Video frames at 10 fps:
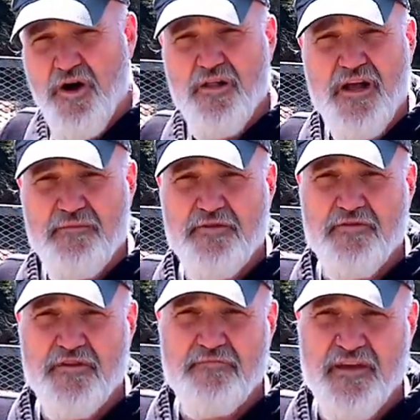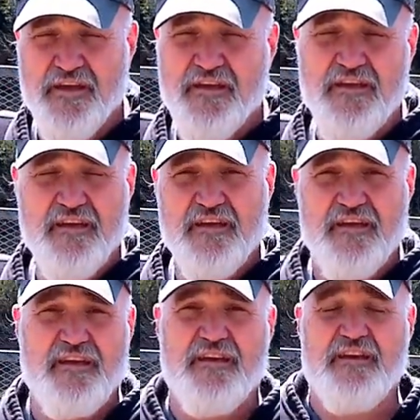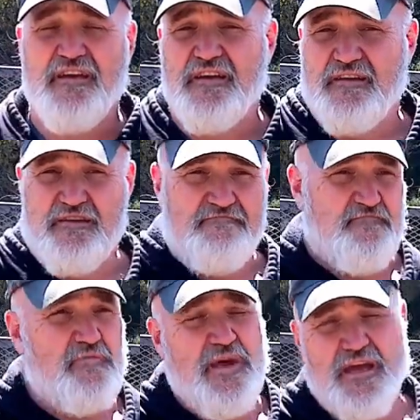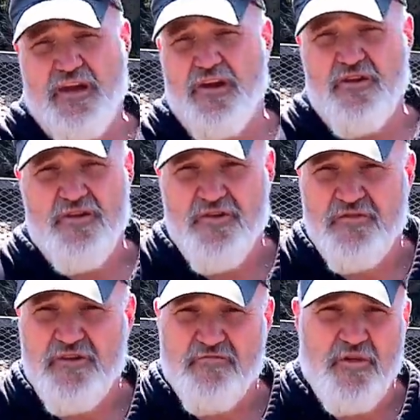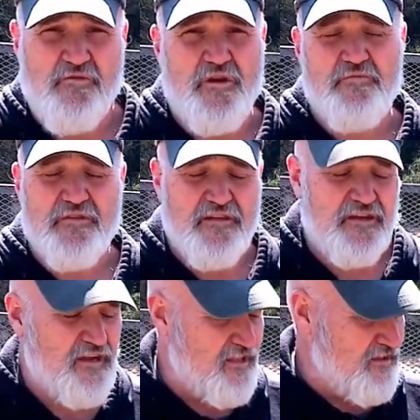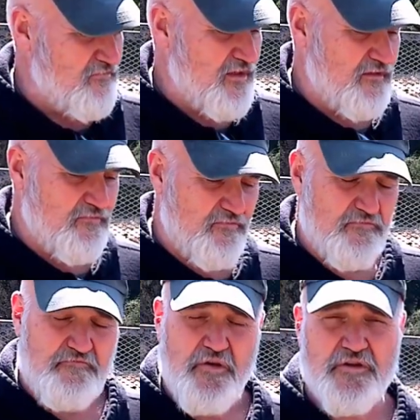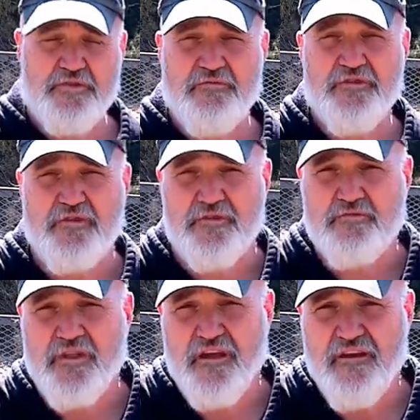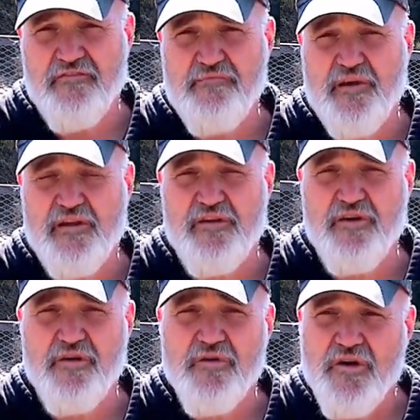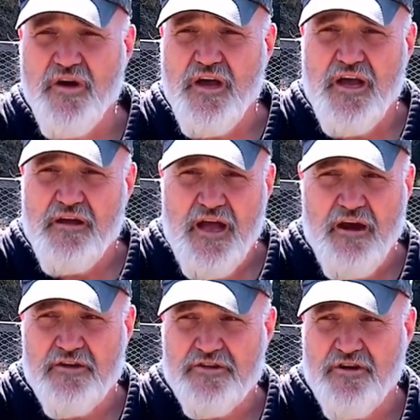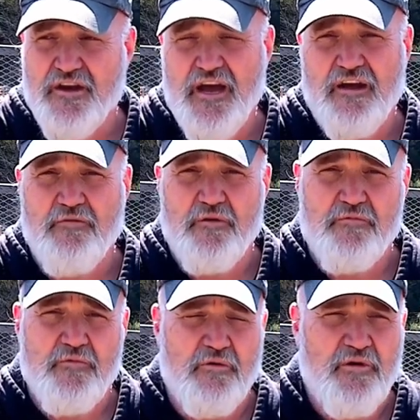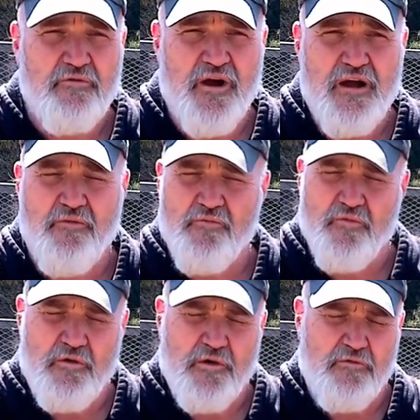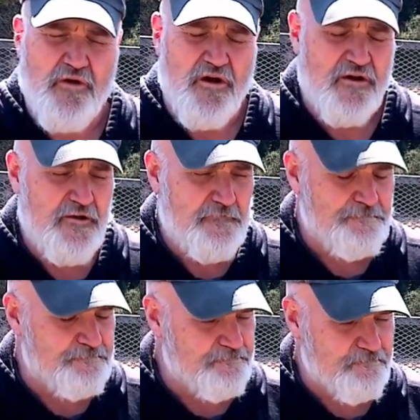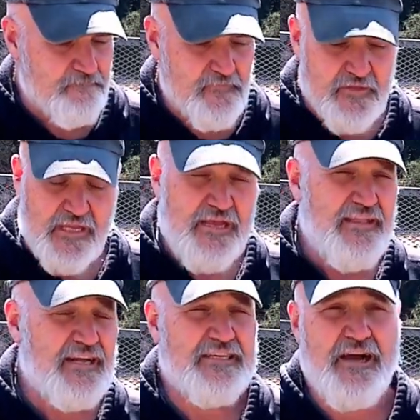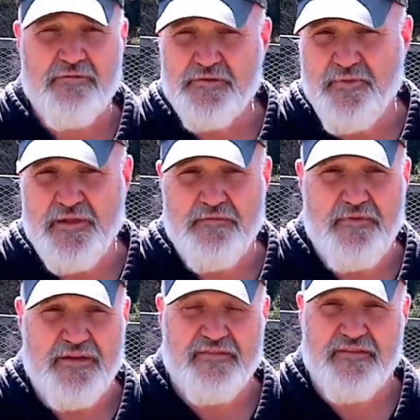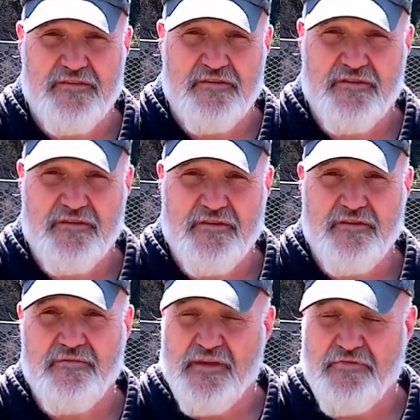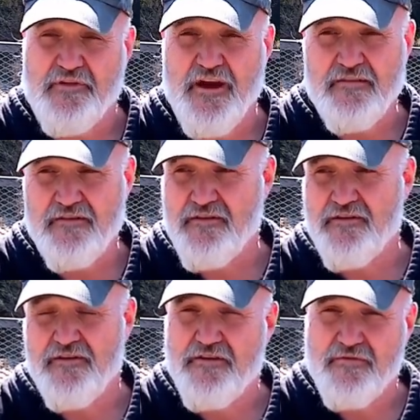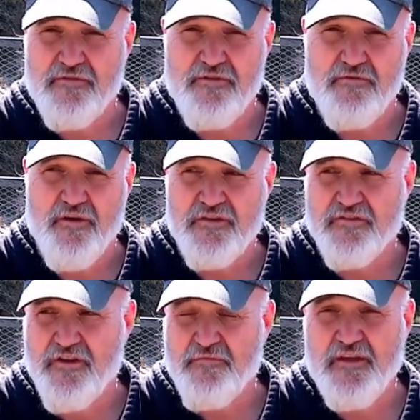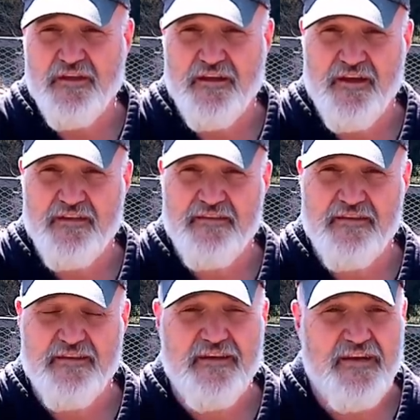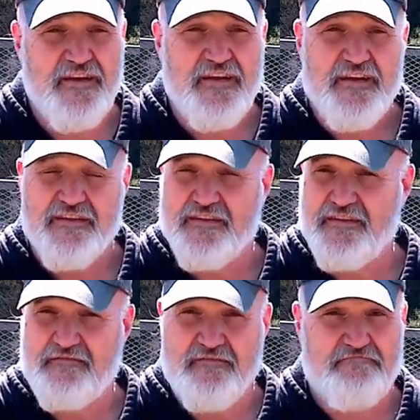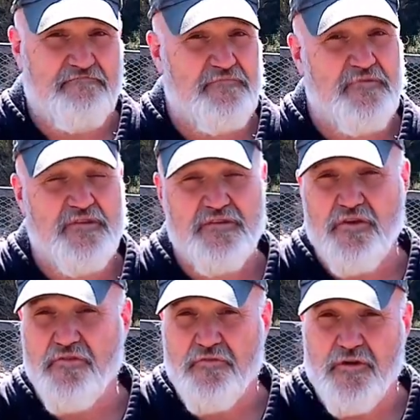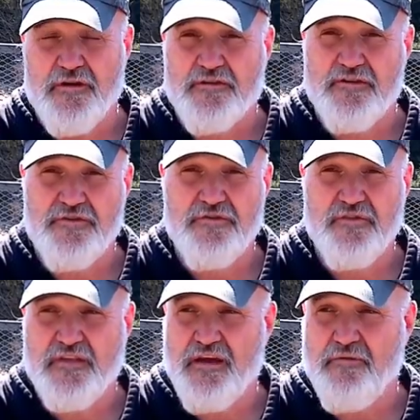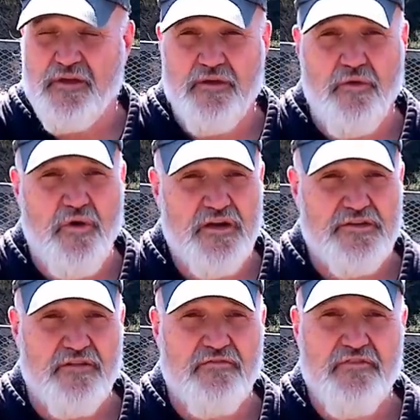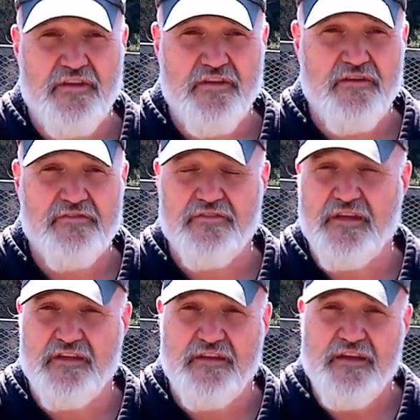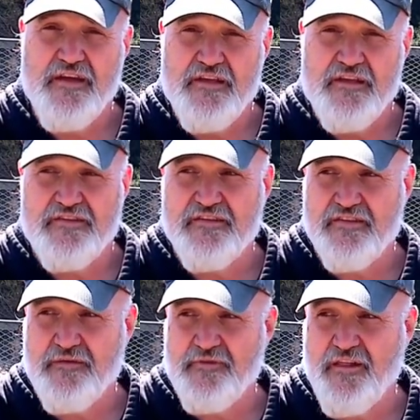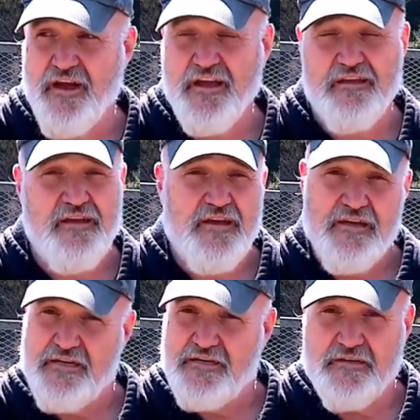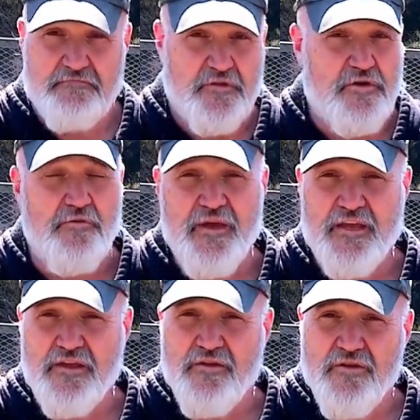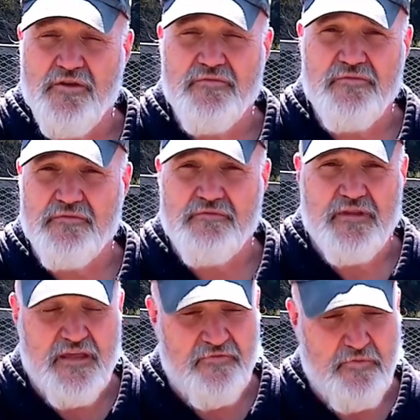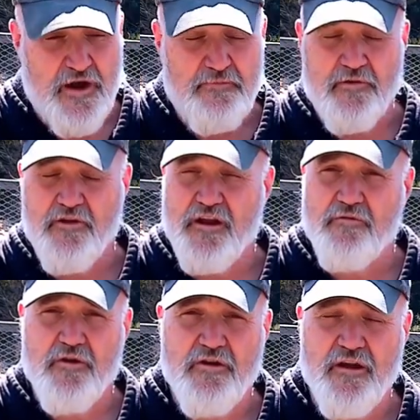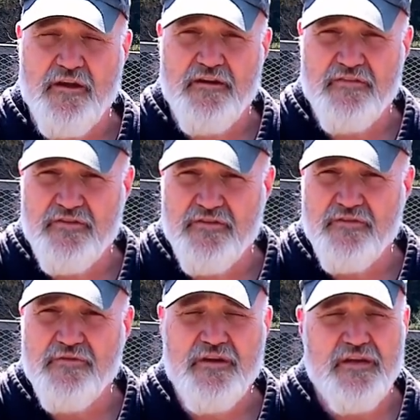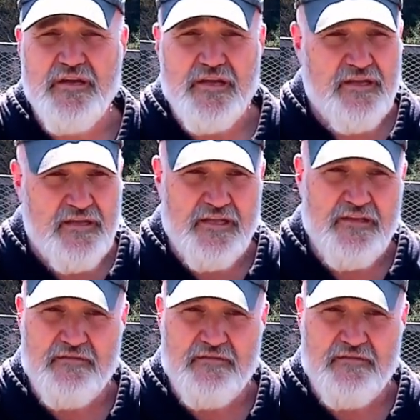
I'm doing it big. We make it our own, we run with it, and then we post the results. We let everybody know how it turned out, what went right, what went wrong. That's how we spread the message. You know, if you're out there and you want to start making content, just go for it. Just do it that way. Go watch other videos, and you see something you like, go make it your own. Give proper credit where credit is due, and then